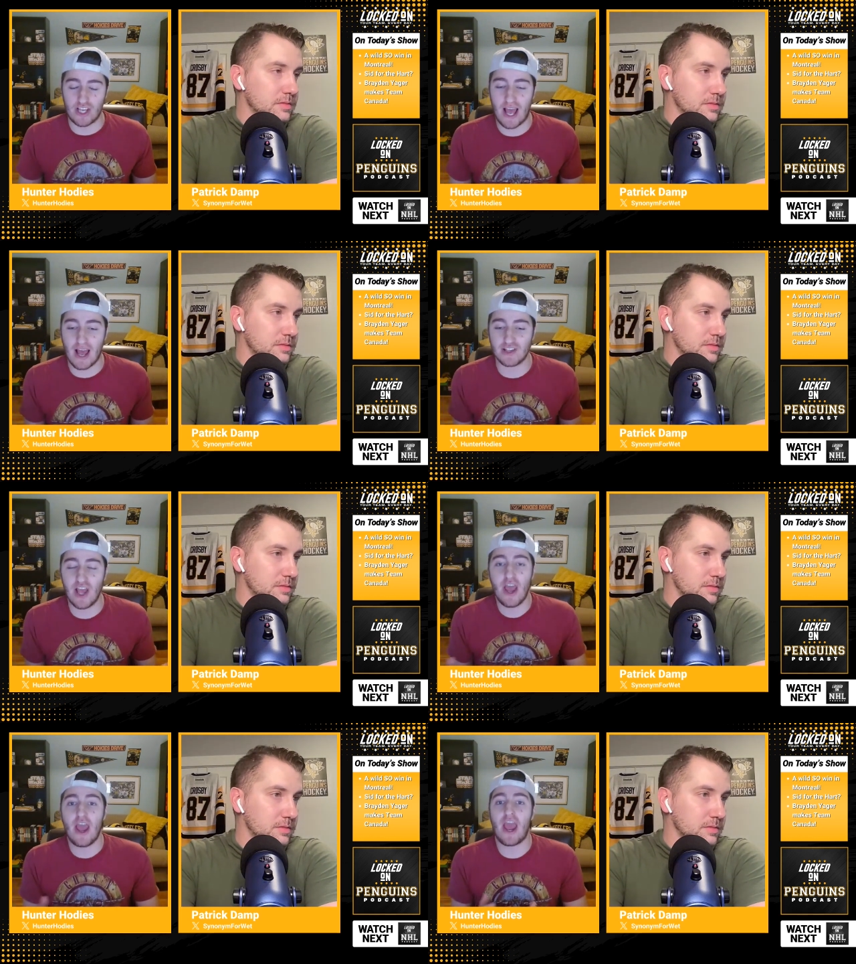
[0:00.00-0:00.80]
Speaker 1: He has
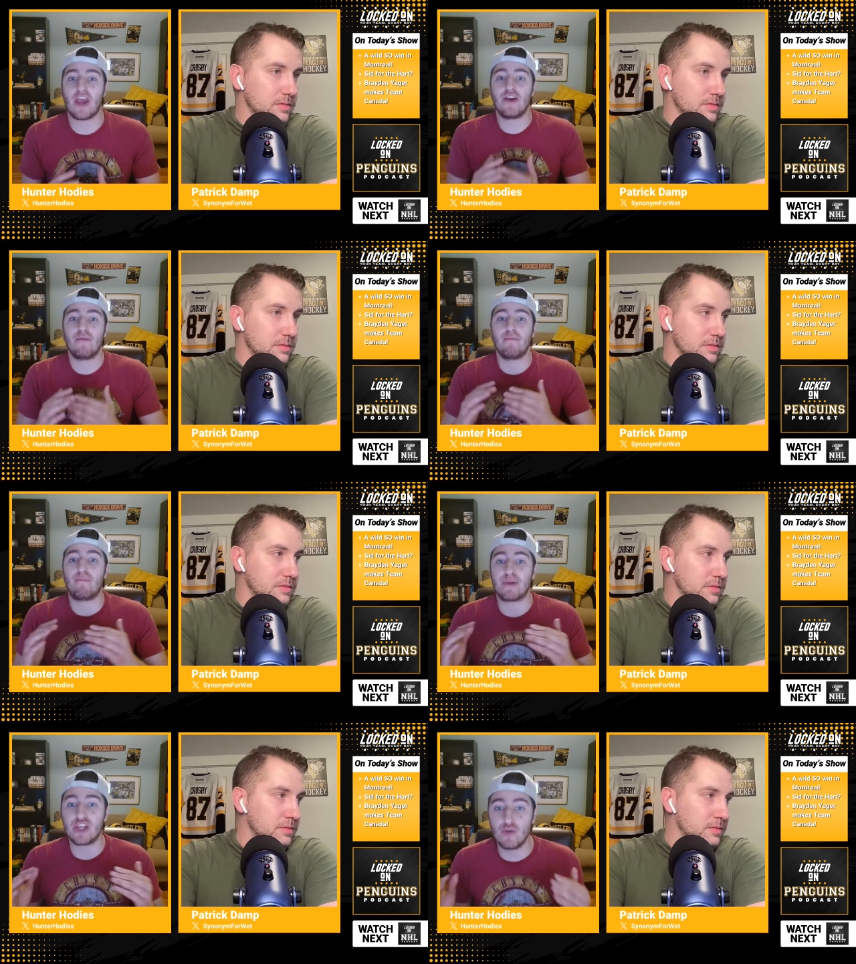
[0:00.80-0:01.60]
a
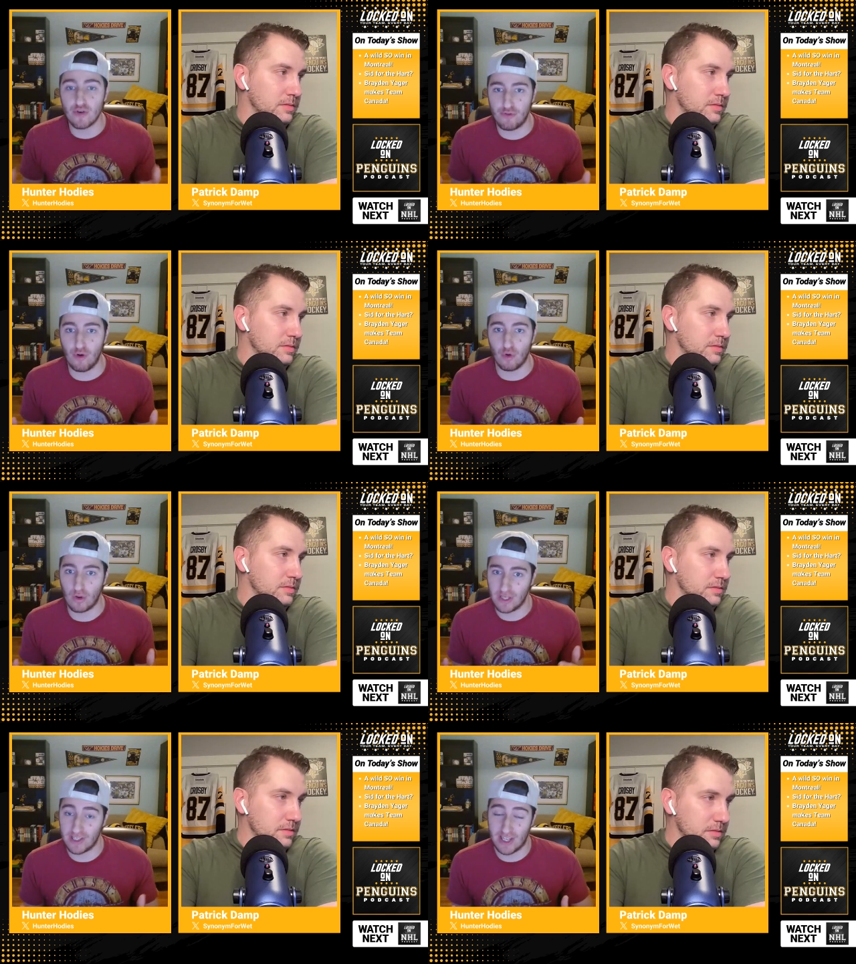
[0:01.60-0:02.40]
beautiful
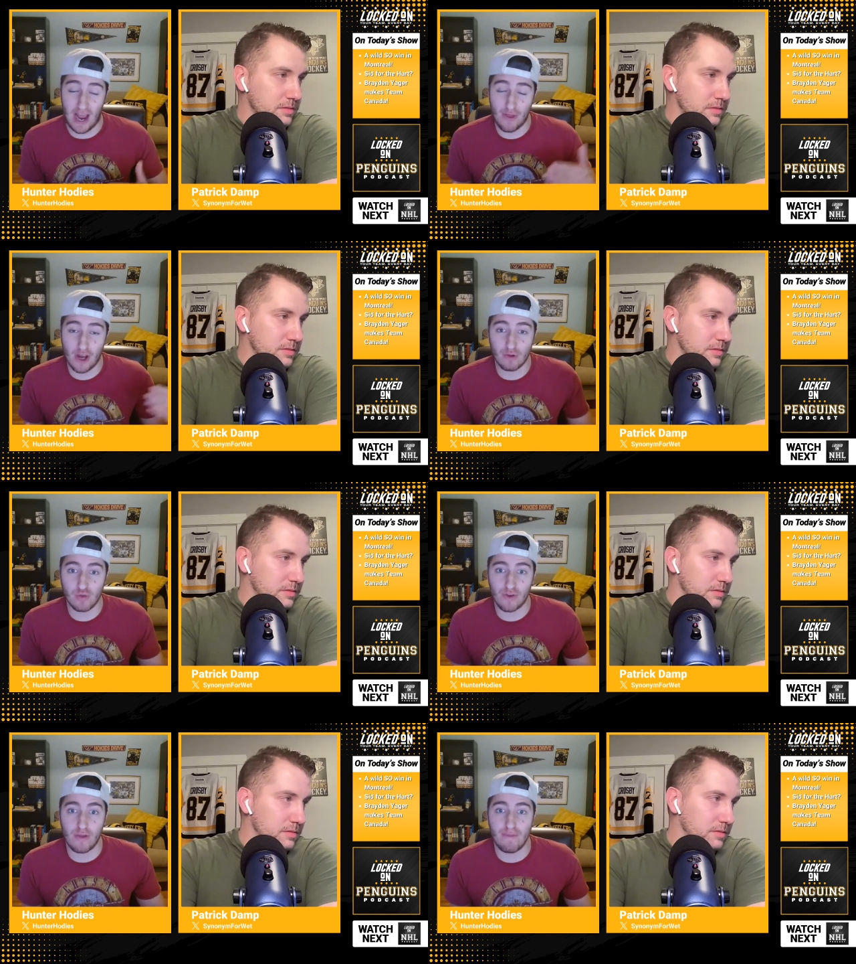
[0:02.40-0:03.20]
release. I thought it was
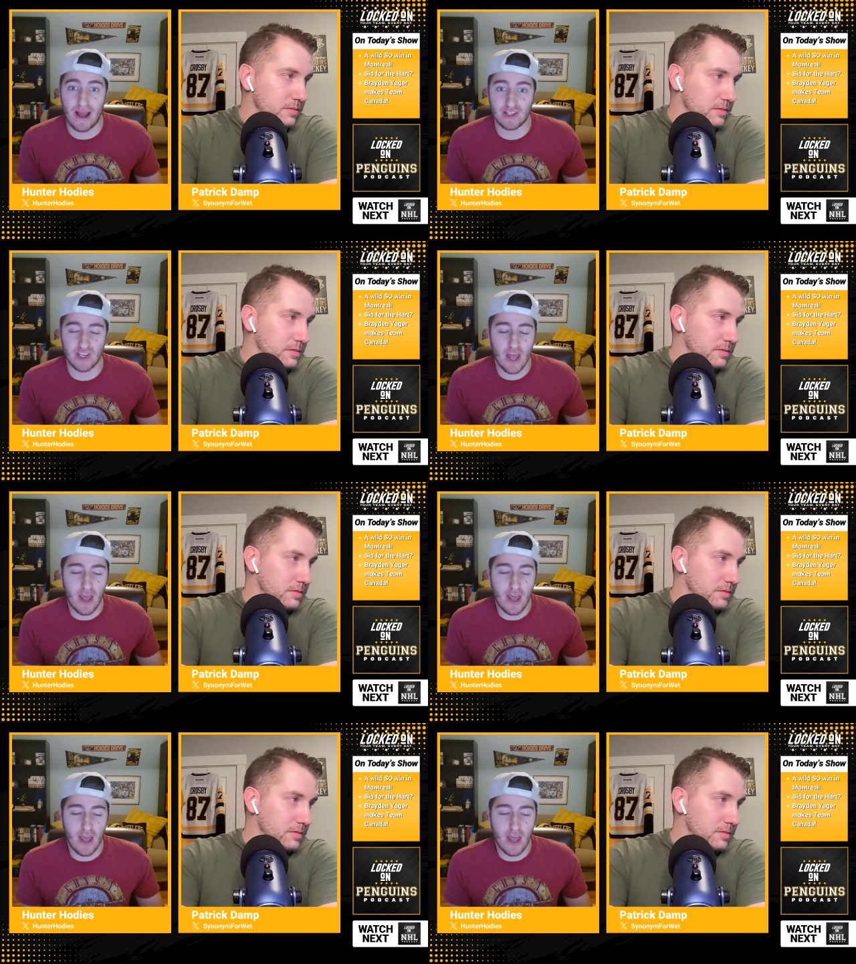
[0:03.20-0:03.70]
one of the best